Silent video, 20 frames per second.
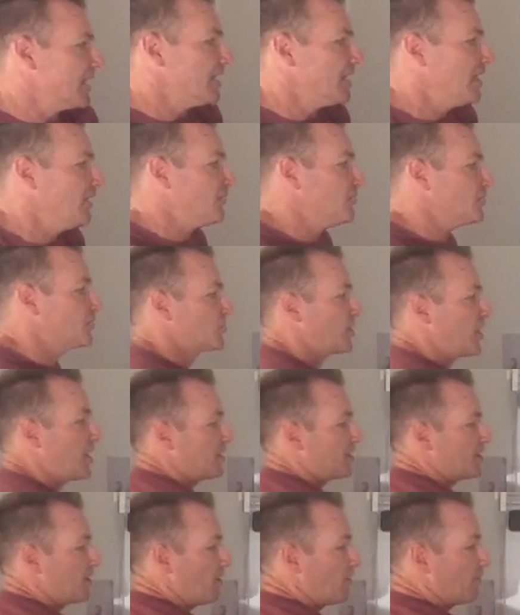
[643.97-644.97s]
if you
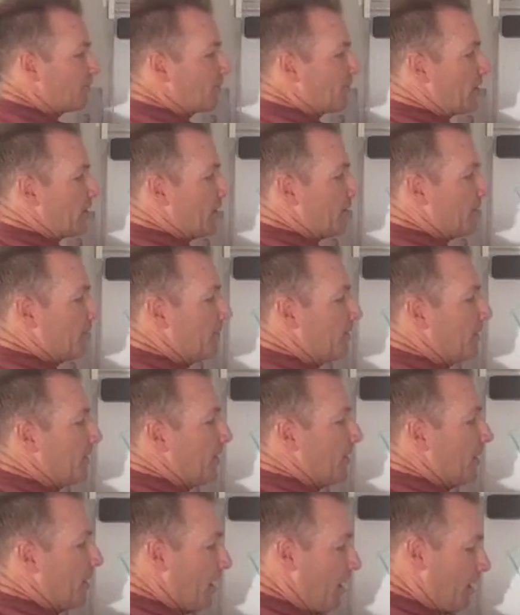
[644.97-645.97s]
try to go from
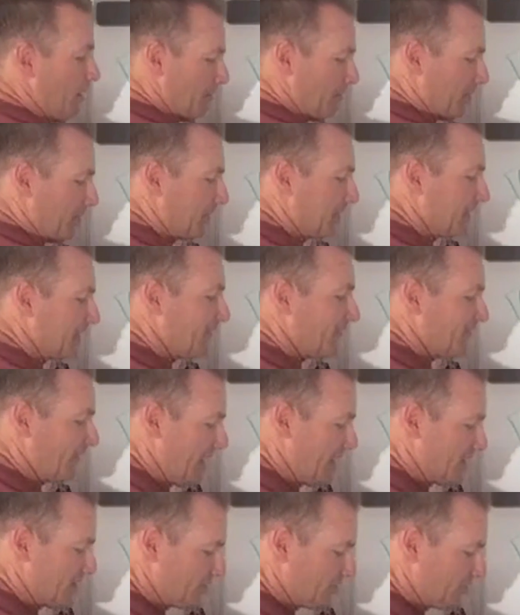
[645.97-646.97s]
unbelief
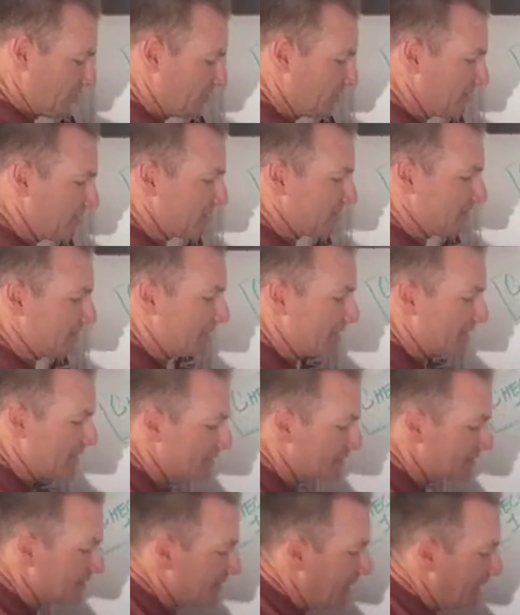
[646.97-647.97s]
and do these
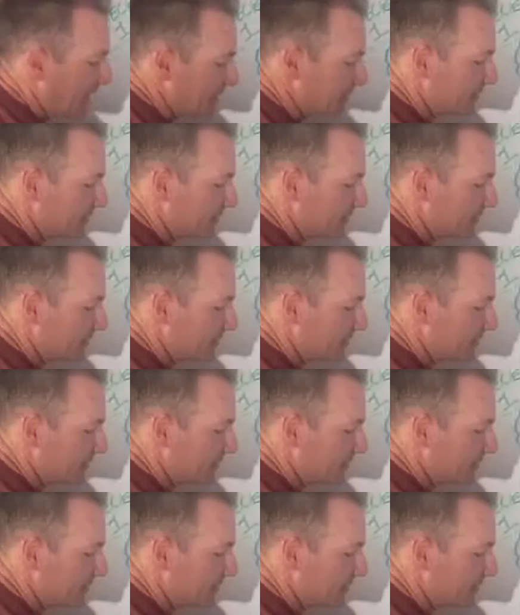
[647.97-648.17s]
things, that is